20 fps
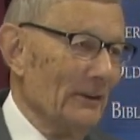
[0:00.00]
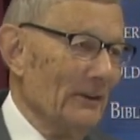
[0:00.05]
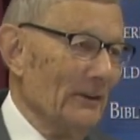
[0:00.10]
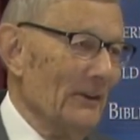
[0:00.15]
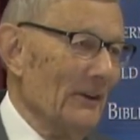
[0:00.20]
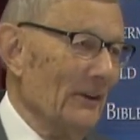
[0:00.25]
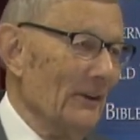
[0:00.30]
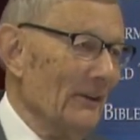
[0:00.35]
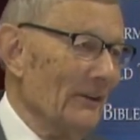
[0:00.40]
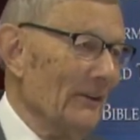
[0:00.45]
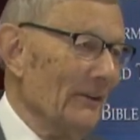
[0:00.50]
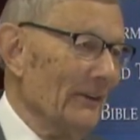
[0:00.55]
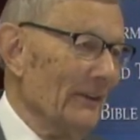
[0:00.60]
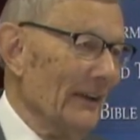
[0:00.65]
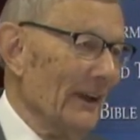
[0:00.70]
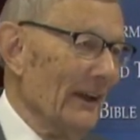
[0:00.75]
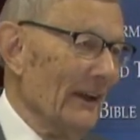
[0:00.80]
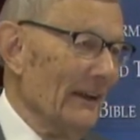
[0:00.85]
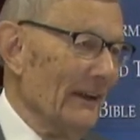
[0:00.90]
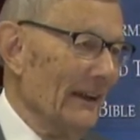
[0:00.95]
You know
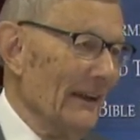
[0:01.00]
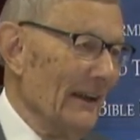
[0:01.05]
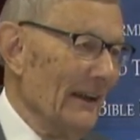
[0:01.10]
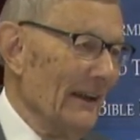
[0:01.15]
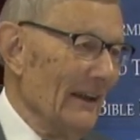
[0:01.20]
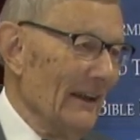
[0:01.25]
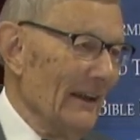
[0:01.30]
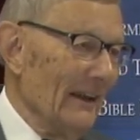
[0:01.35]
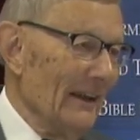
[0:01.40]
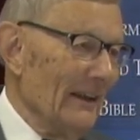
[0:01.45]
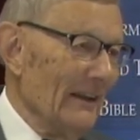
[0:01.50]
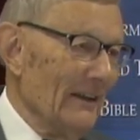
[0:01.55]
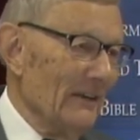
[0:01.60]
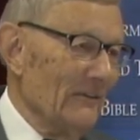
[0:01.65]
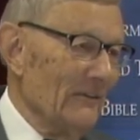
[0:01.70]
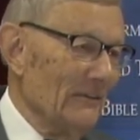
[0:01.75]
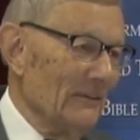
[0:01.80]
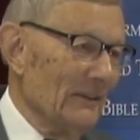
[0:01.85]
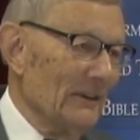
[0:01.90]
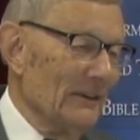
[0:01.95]
they're not
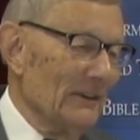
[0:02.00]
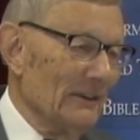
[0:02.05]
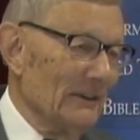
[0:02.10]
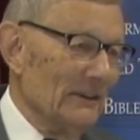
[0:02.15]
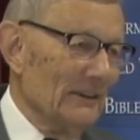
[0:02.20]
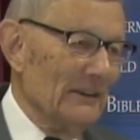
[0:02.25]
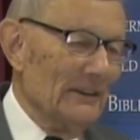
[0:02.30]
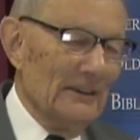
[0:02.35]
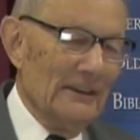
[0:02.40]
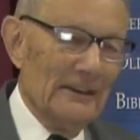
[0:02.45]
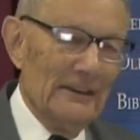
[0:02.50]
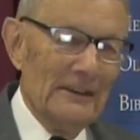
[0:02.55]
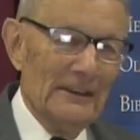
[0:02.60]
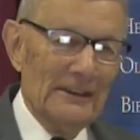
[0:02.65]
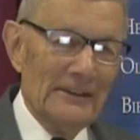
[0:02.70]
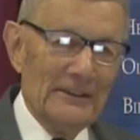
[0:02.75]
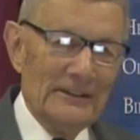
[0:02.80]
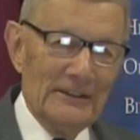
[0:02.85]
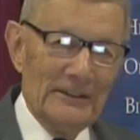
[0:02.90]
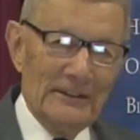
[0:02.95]
headed for
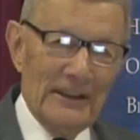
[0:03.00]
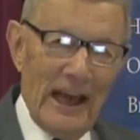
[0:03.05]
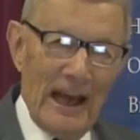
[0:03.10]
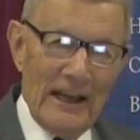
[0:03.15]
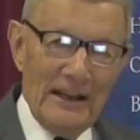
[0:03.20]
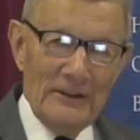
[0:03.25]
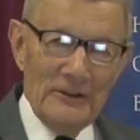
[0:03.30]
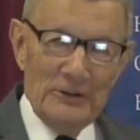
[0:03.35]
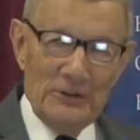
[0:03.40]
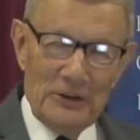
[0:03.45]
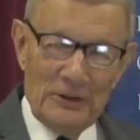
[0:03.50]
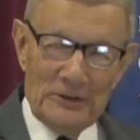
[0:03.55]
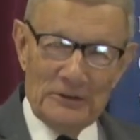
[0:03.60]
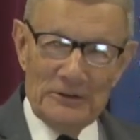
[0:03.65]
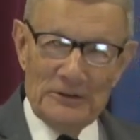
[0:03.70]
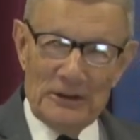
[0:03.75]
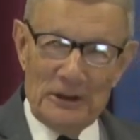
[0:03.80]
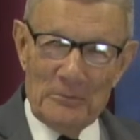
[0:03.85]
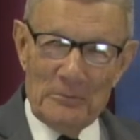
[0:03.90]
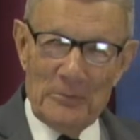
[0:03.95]
a style
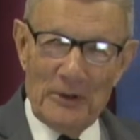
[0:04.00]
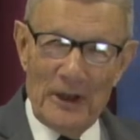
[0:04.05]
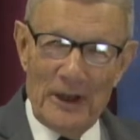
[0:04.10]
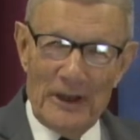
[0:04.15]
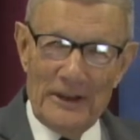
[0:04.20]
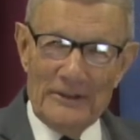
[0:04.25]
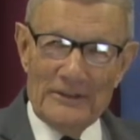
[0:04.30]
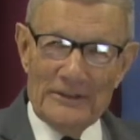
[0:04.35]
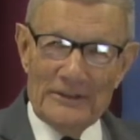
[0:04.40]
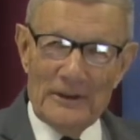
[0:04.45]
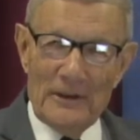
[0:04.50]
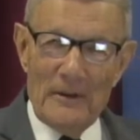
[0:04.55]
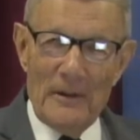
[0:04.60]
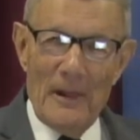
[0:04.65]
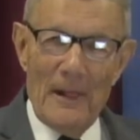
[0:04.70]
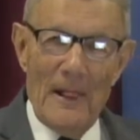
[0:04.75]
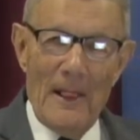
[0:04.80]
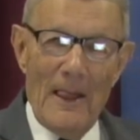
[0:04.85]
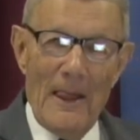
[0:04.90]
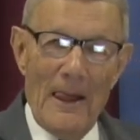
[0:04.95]
show someplace,
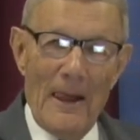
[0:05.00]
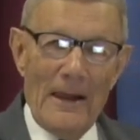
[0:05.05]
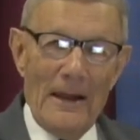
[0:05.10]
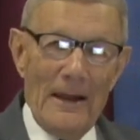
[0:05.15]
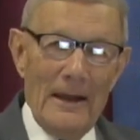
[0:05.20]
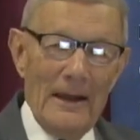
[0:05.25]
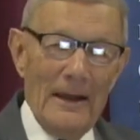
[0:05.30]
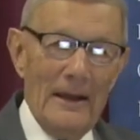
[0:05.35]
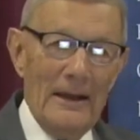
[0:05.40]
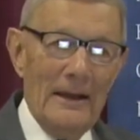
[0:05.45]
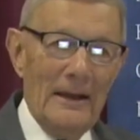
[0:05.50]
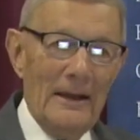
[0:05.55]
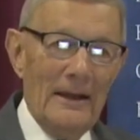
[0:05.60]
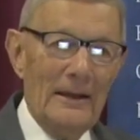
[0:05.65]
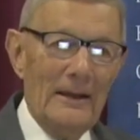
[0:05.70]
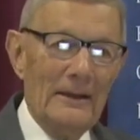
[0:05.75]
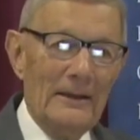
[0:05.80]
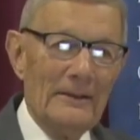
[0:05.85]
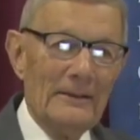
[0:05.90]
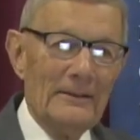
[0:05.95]

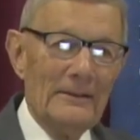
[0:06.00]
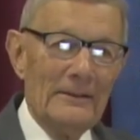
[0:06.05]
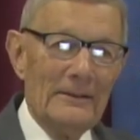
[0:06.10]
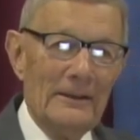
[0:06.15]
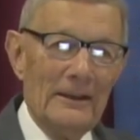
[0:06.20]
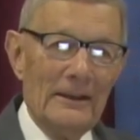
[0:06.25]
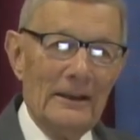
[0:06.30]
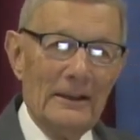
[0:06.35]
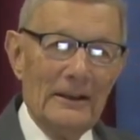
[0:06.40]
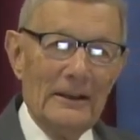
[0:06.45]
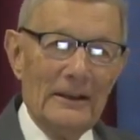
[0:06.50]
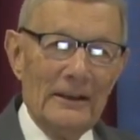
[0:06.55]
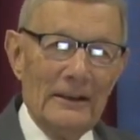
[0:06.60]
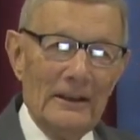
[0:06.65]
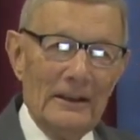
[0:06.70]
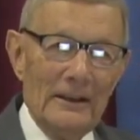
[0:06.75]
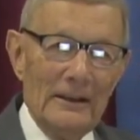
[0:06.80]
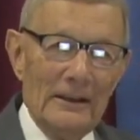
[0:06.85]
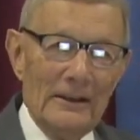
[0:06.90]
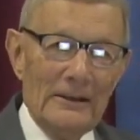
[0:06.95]
and uh,
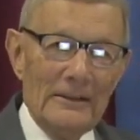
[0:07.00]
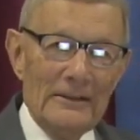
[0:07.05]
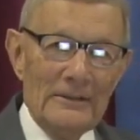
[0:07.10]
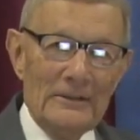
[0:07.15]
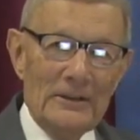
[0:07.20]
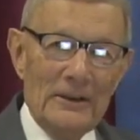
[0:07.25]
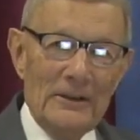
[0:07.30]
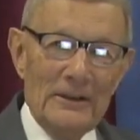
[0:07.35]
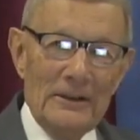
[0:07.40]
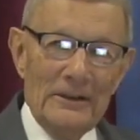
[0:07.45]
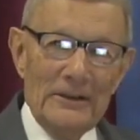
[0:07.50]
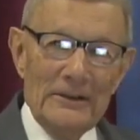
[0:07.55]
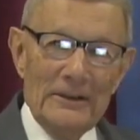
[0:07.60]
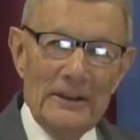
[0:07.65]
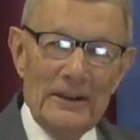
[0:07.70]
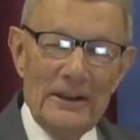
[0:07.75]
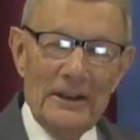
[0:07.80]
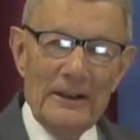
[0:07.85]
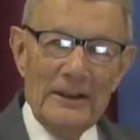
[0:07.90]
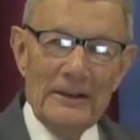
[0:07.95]
so
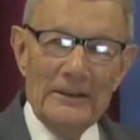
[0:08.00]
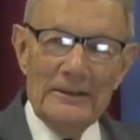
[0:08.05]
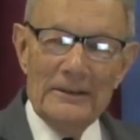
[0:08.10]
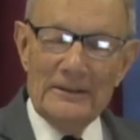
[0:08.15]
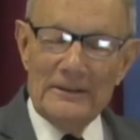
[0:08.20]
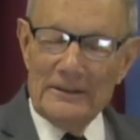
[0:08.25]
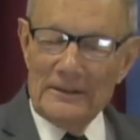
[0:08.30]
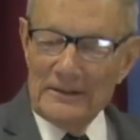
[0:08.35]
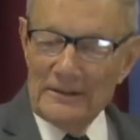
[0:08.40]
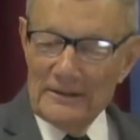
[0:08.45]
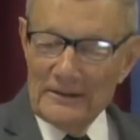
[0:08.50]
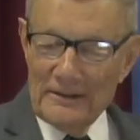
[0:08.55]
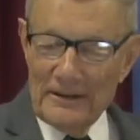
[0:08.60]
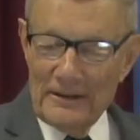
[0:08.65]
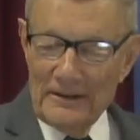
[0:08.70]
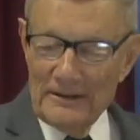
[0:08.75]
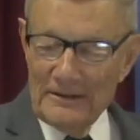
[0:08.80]
and and